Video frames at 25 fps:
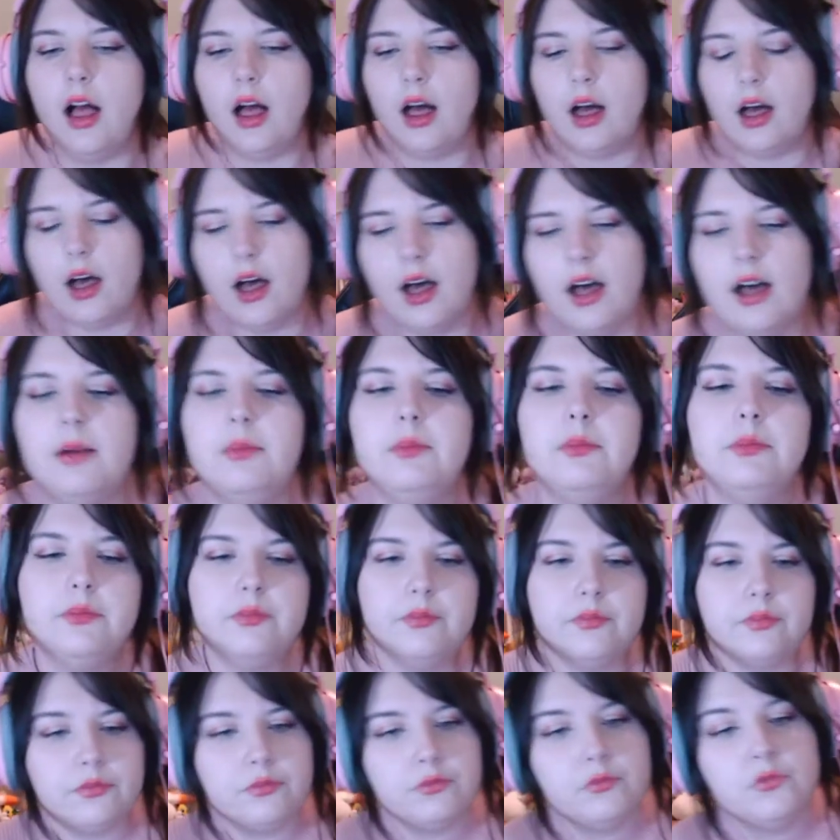um,
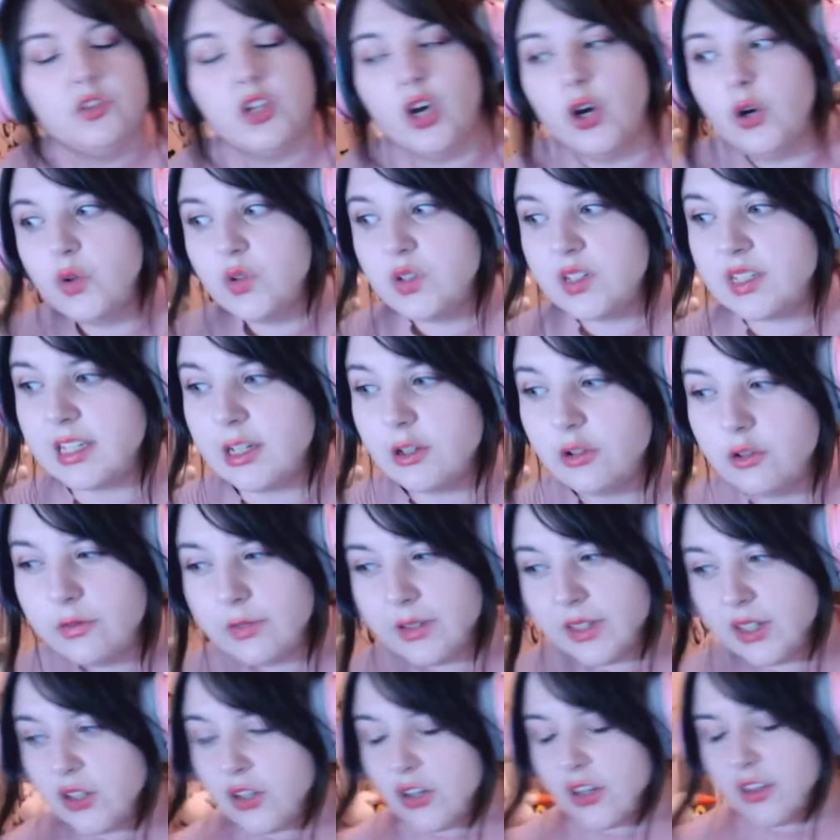no
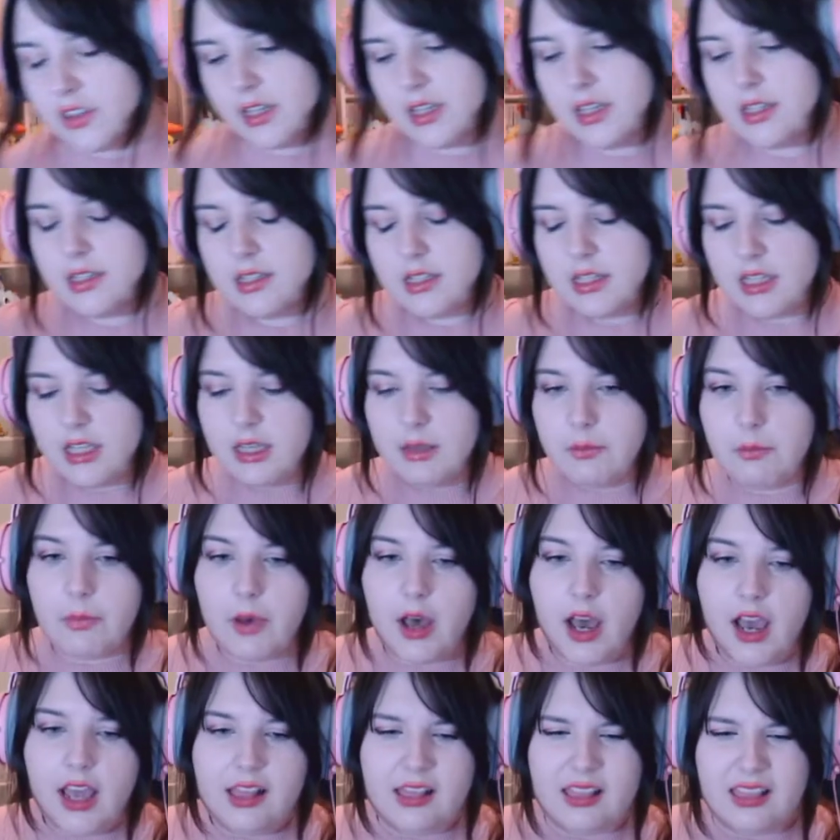Sylveon on this team,
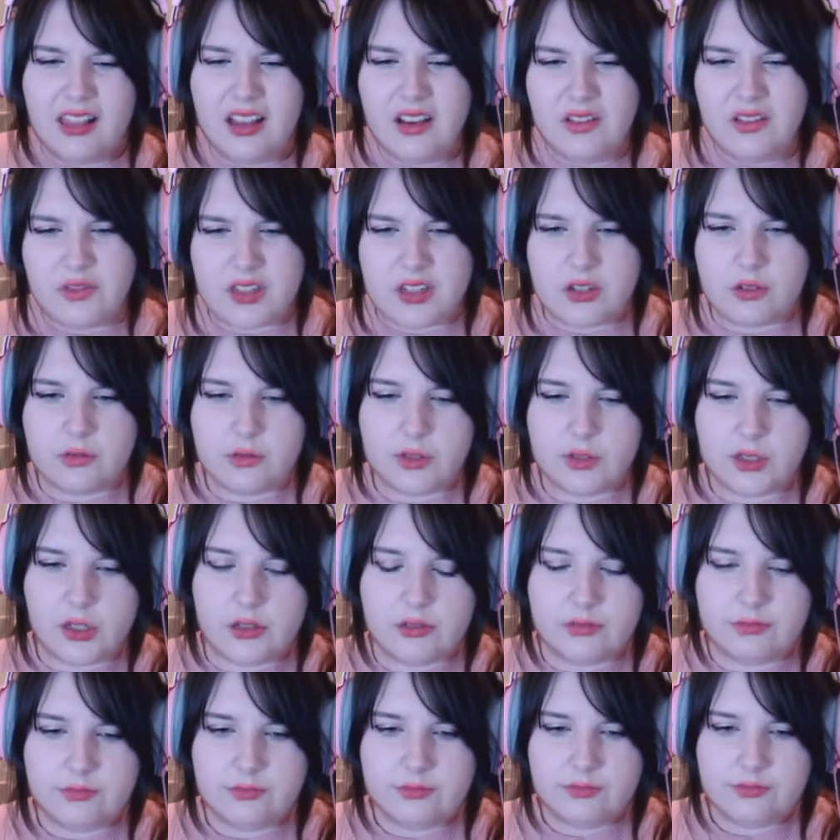but I love
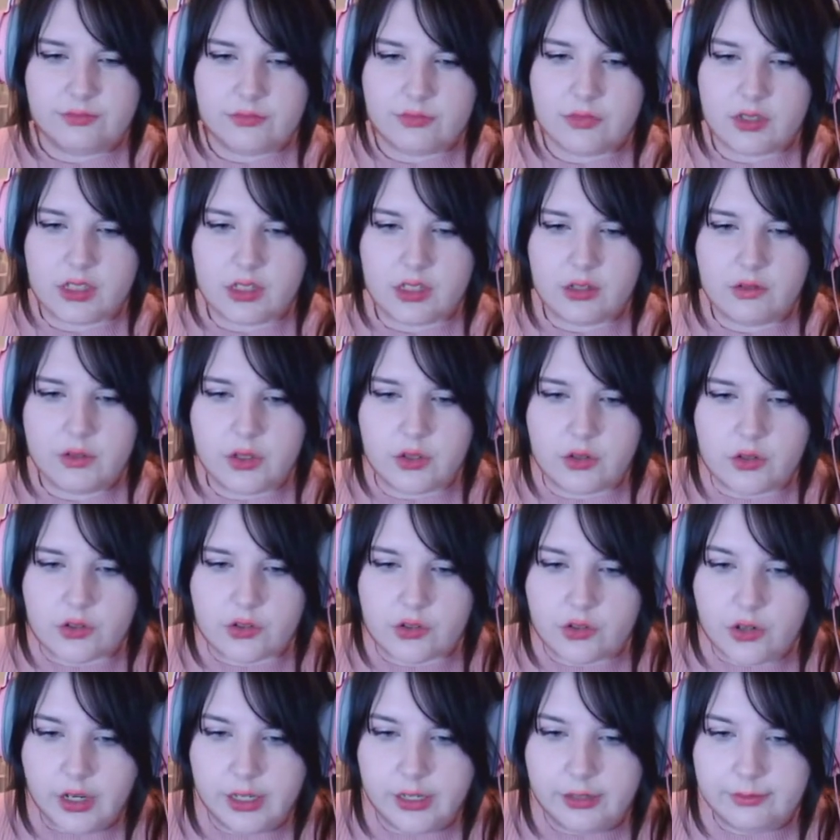Sylveon. Sylveon's
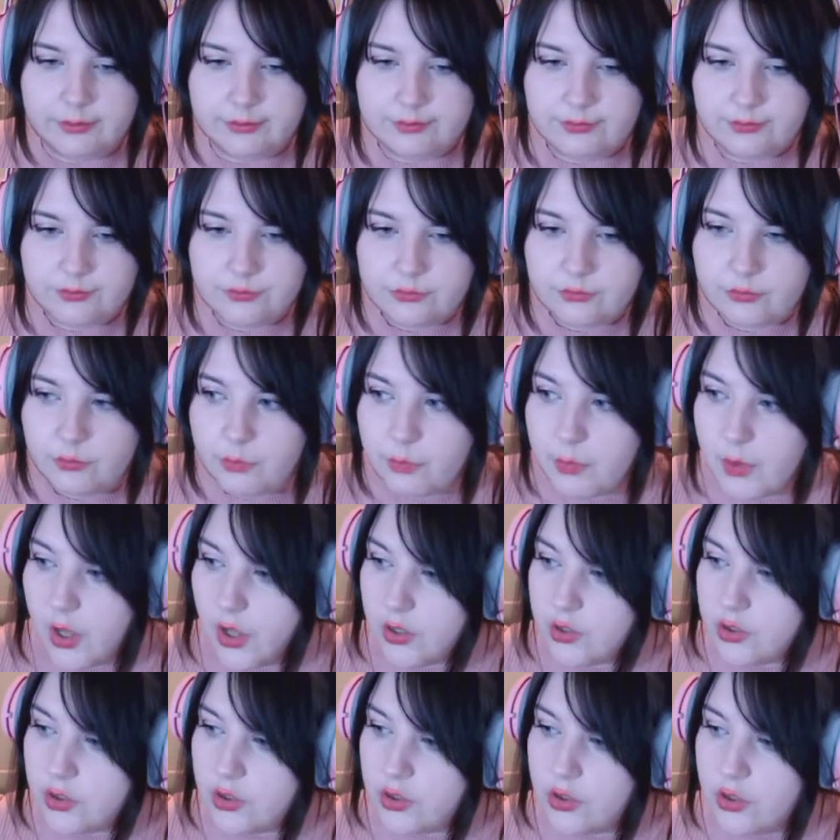great.
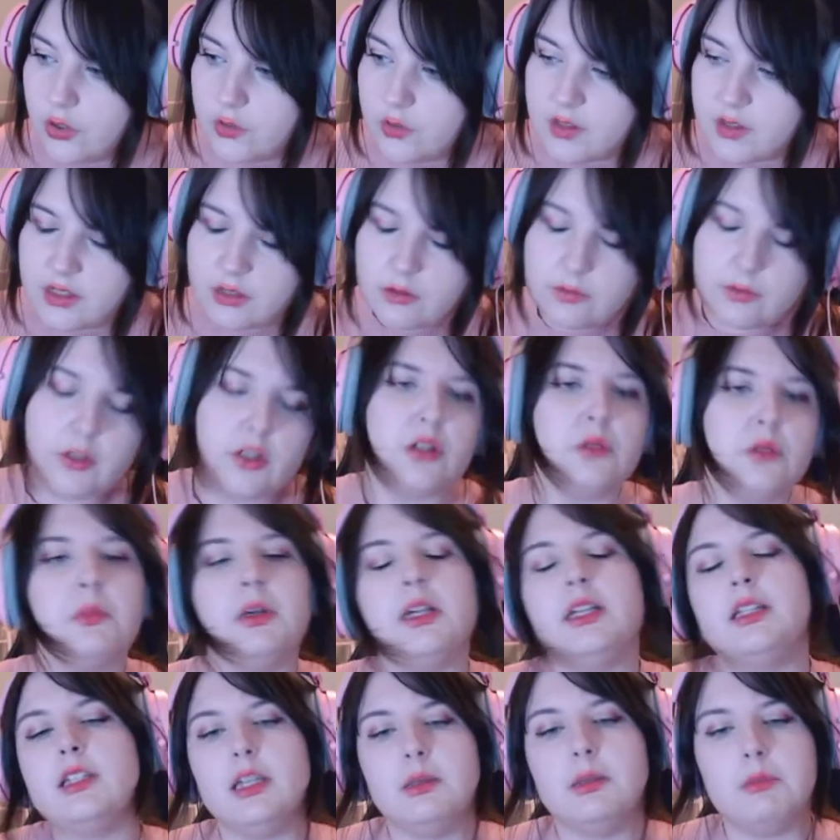But no Sylveon on
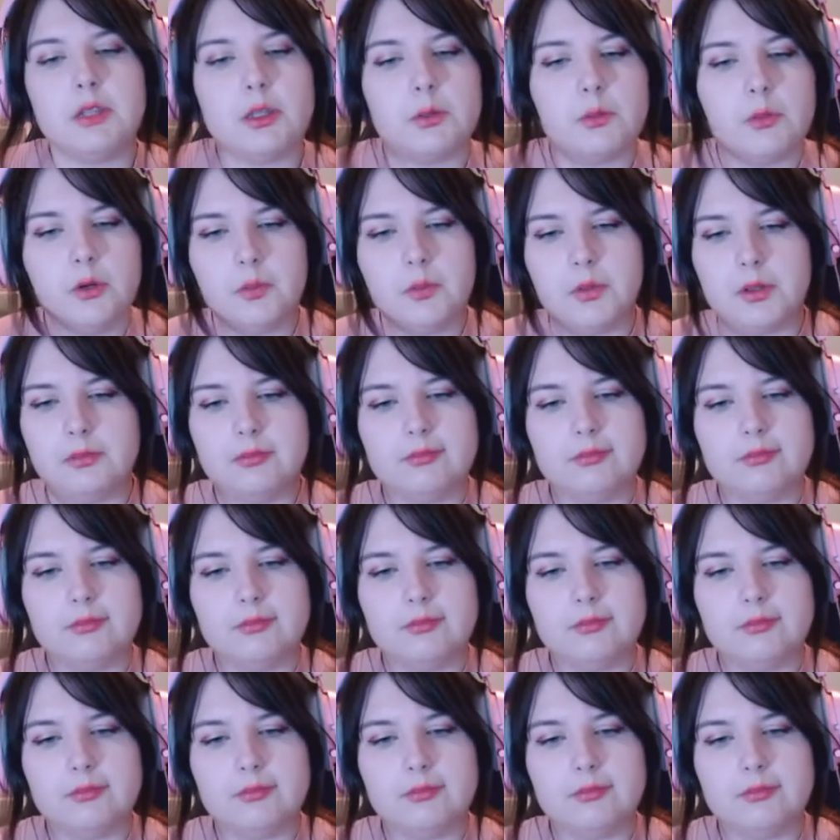my team at the moment.